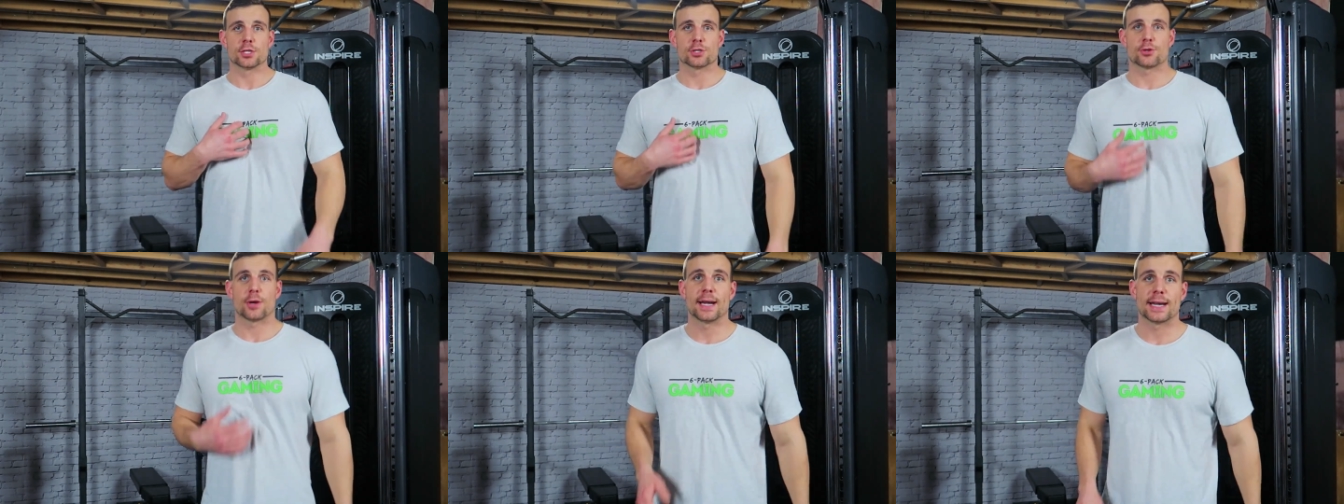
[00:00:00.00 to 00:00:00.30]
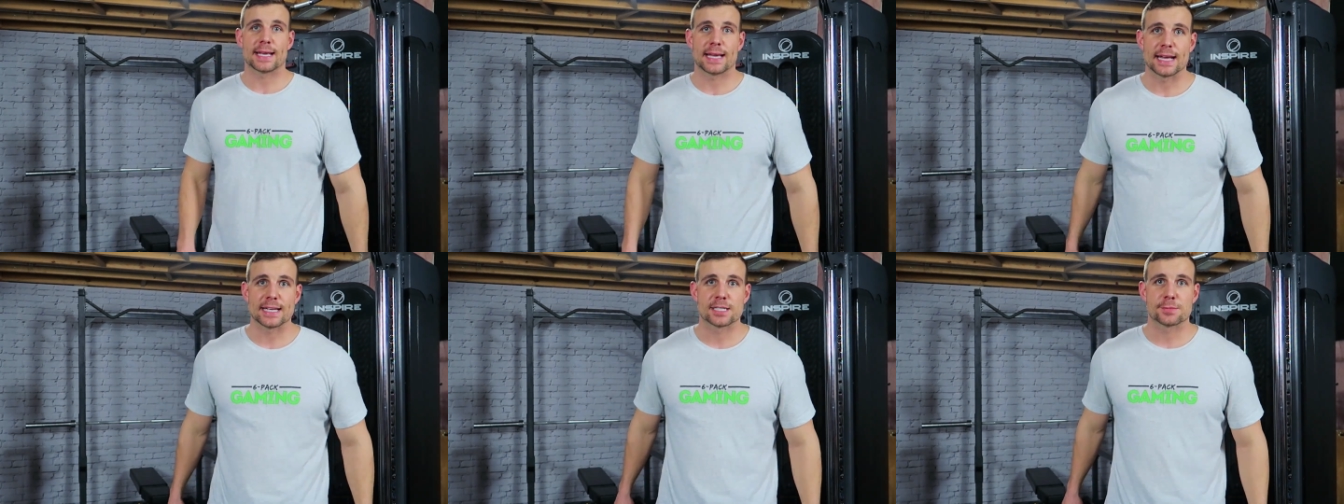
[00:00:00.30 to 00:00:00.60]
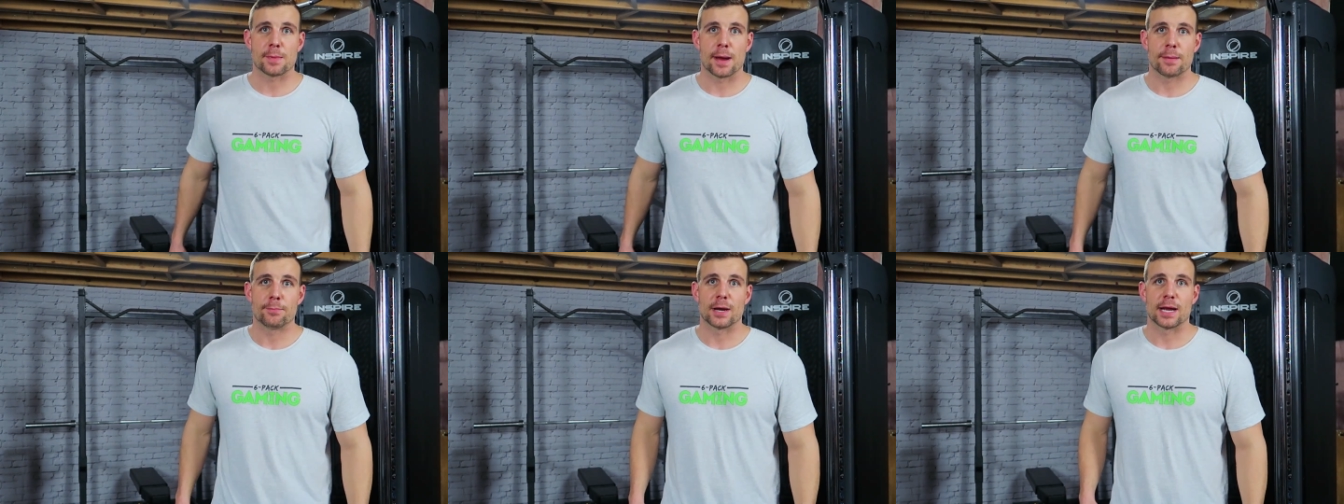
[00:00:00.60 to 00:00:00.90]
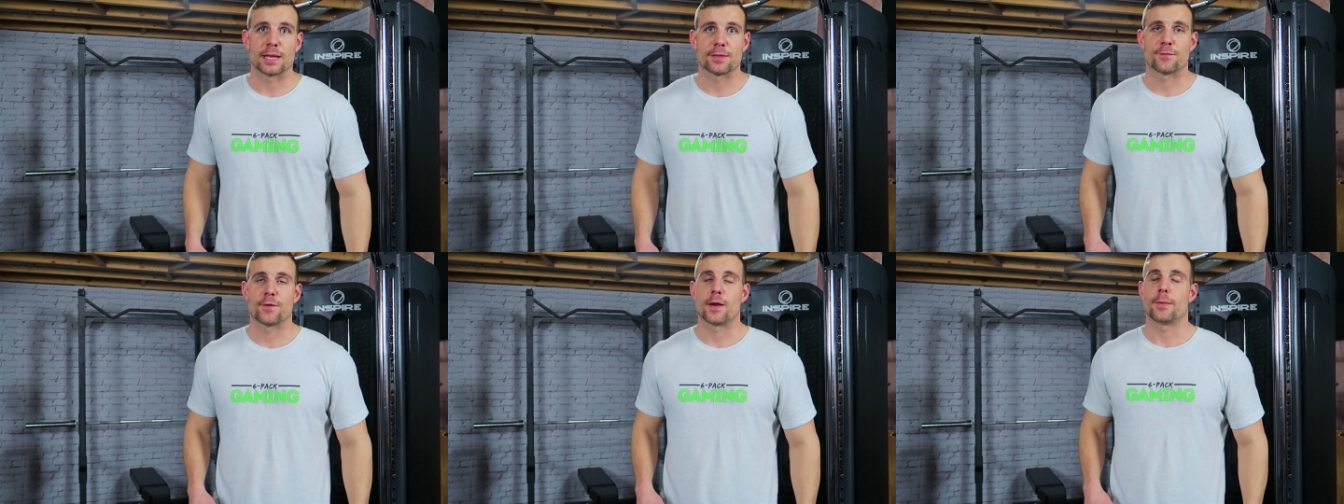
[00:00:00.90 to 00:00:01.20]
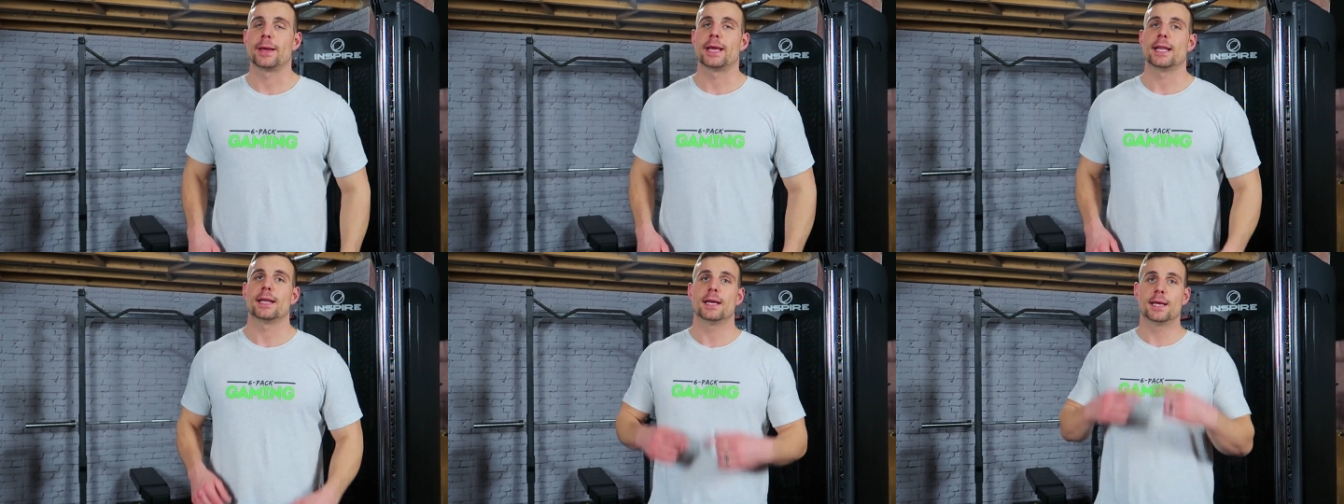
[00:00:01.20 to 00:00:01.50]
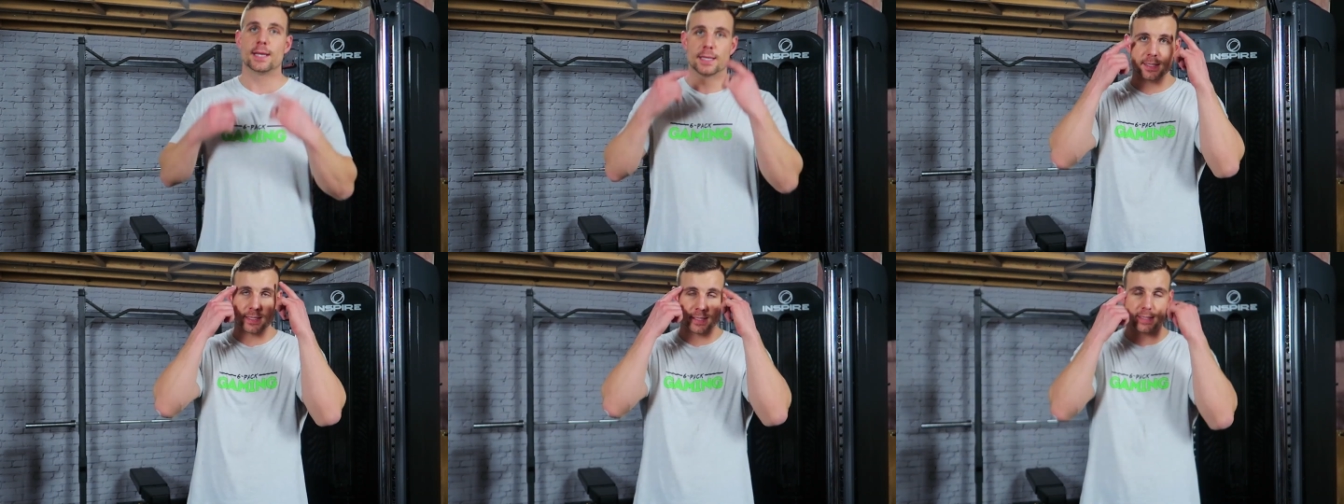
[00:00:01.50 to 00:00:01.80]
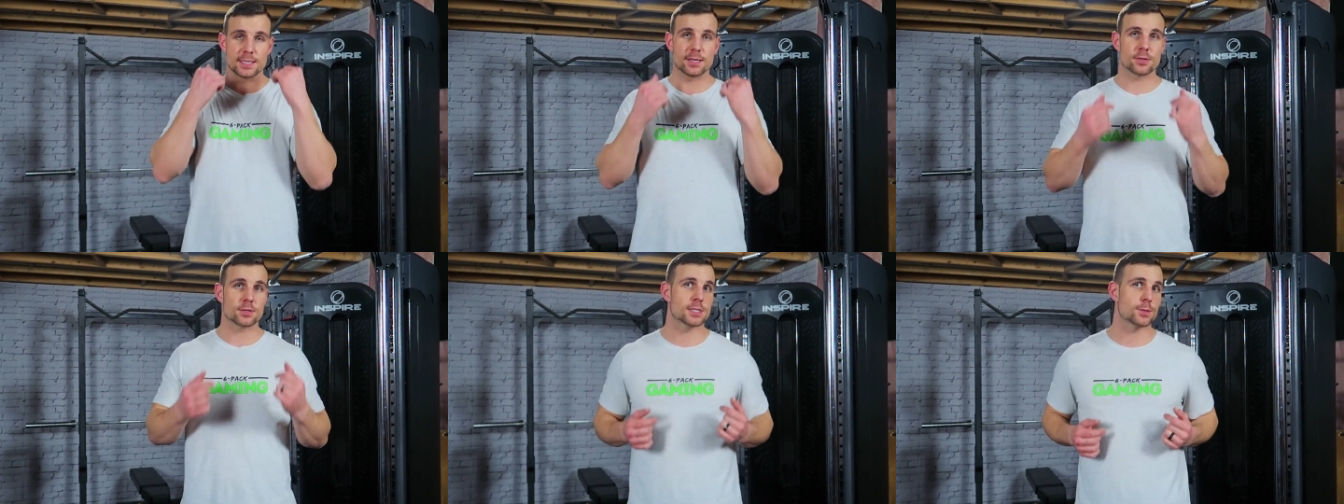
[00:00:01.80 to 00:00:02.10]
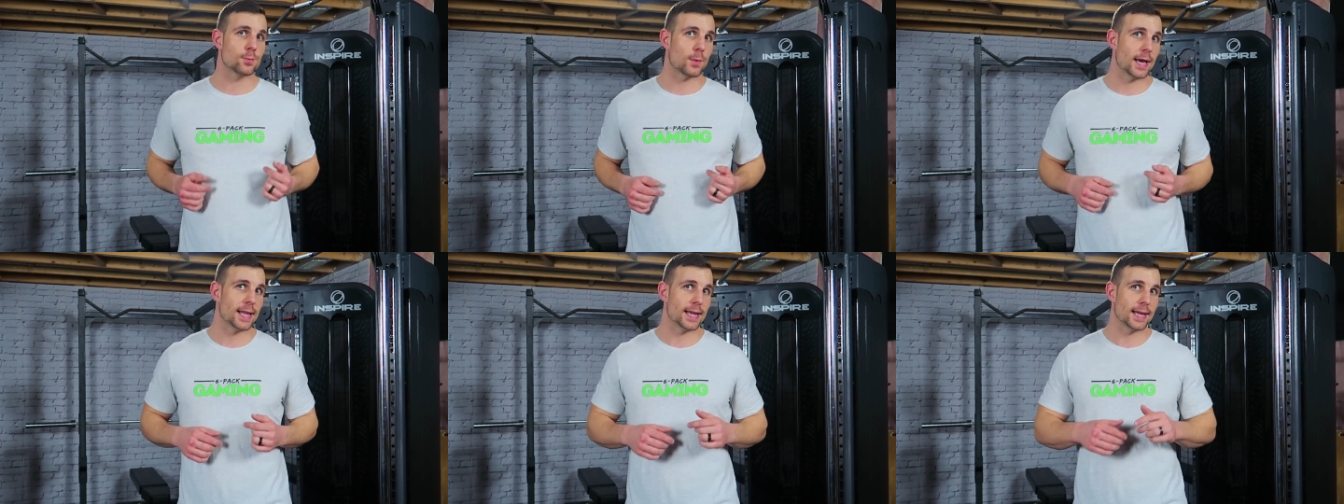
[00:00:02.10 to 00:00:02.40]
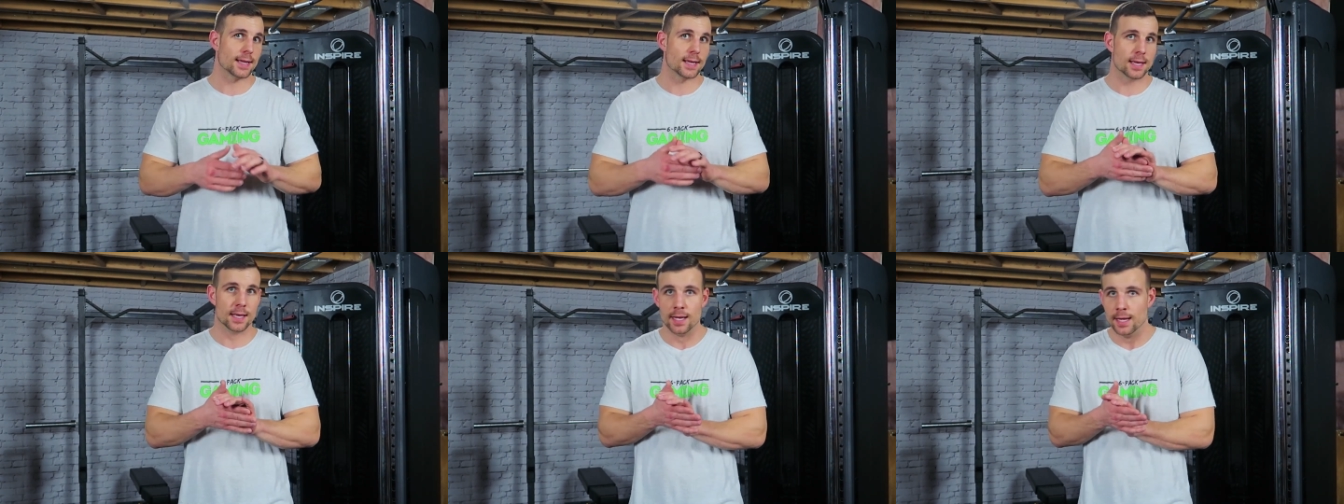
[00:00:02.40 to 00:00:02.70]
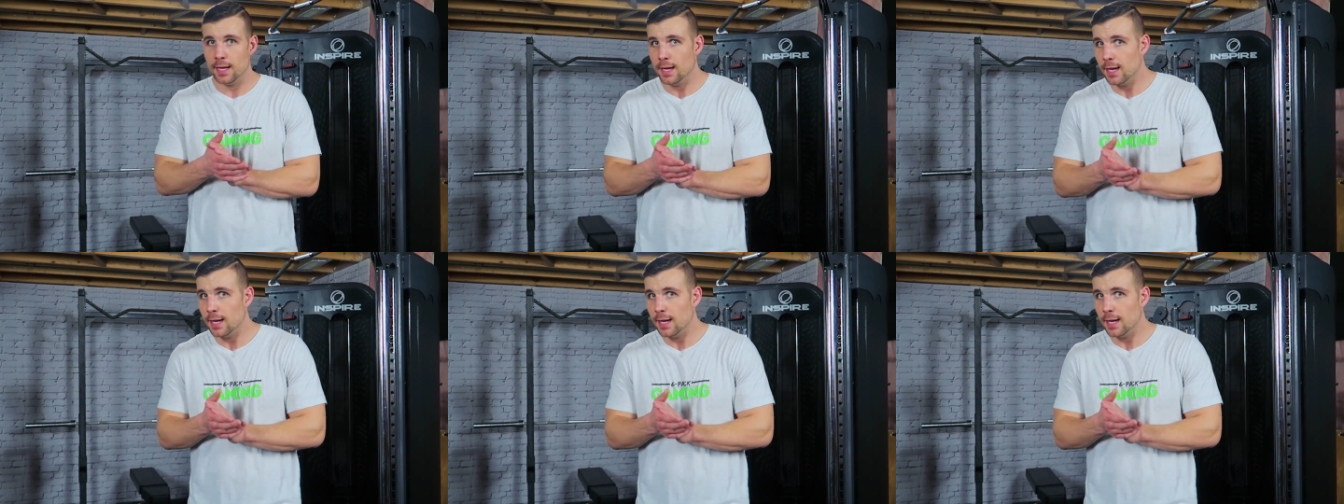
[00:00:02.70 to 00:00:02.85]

trying to catch my breath from it, still sweating,